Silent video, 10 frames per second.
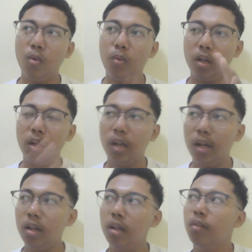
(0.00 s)
we will
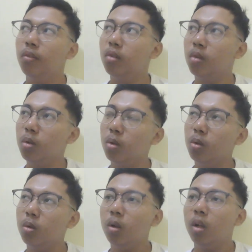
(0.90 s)
get
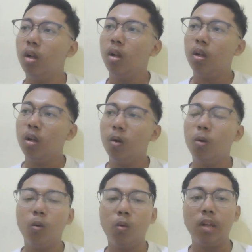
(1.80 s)
into,
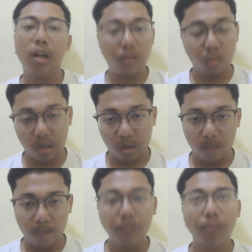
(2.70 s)
oh, the last one,
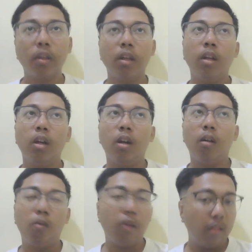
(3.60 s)

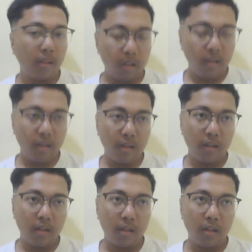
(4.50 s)
written
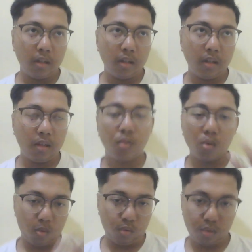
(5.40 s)

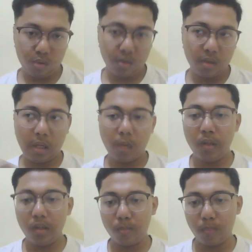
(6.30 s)
discourse. I
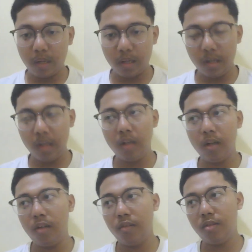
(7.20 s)
will explain it
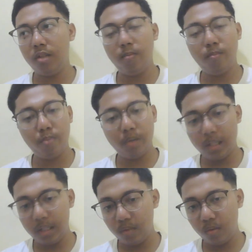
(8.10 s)

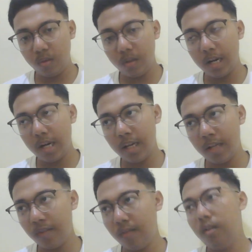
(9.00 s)
simply to you
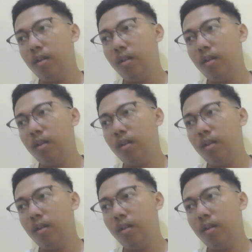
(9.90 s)
guys.